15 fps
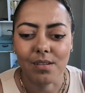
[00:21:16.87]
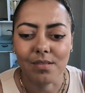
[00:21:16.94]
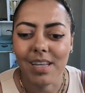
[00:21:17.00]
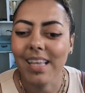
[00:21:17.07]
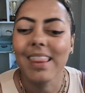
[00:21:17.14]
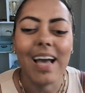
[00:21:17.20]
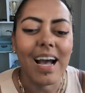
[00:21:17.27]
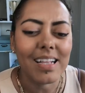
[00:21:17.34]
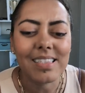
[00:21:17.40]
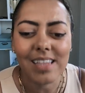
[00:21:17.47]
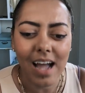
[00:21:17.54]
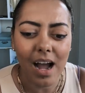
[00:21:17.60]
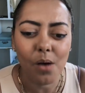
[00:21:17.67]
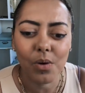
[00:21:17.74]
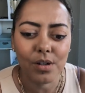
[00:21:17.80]
Like that's
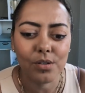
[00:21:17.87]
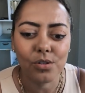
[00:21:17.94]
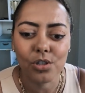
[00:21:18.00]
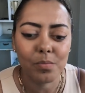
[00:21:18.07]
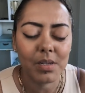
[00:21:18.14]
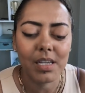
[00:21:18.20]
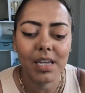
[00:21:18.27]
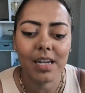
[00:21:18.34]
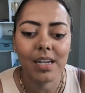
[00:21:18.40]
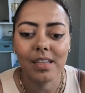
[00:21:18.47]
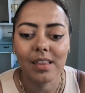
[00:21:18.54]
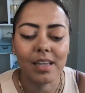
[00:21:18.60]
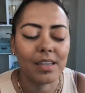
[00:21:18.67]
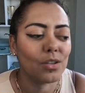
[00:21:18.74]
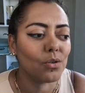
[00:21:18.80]
not where you should be getting
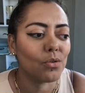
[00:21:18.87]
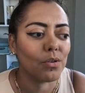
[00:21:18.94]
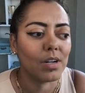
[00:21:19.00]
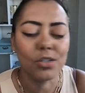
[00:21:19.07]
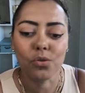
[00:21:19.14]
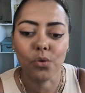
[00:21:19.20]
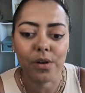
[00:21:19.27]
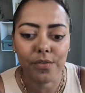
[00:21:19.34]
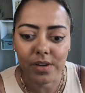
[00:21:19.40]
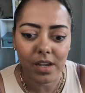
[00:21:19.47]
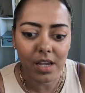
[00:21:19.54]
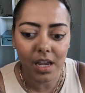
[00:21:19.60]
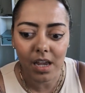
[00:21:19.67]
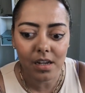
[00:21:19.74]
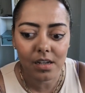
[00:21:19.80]
like your endorphin
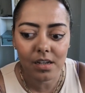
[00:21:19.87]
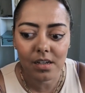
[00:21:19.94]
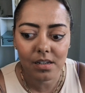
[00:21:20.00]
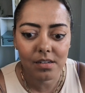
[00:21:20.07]
kick,